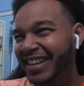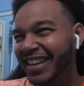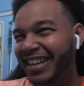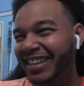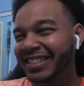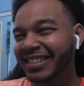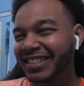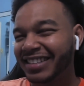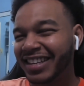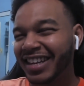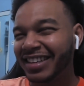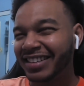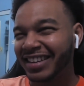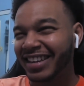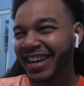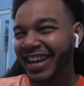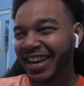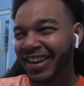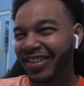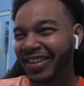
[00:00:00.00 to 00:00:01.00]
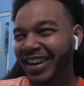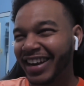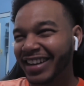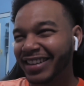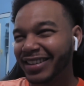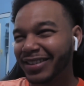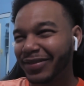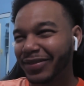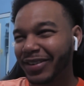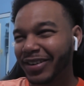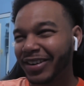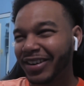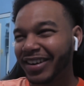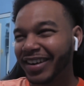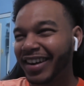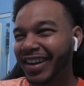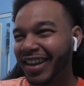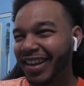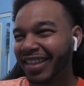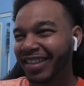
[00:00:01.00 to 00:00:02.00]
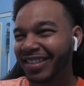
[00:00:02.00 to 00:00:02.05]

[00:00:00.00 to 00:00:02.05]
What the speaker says: I guess that's an accurate answer.